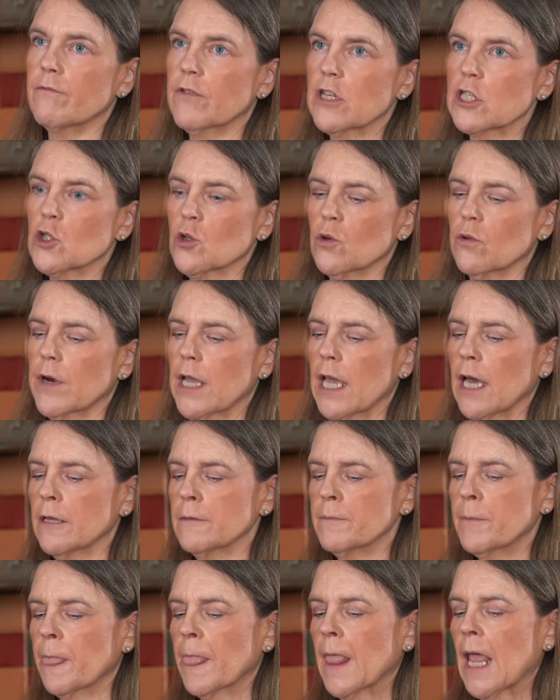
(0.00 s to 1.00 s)
in
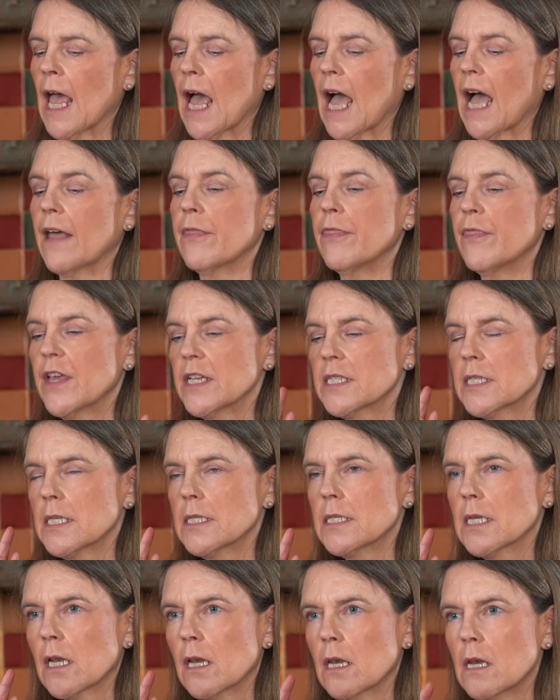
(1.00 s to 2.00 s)
Victoria. And this
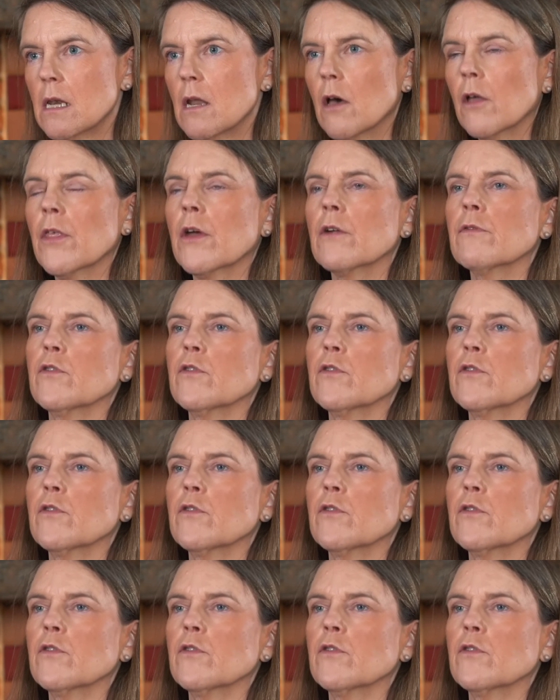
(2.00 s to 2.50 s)
is another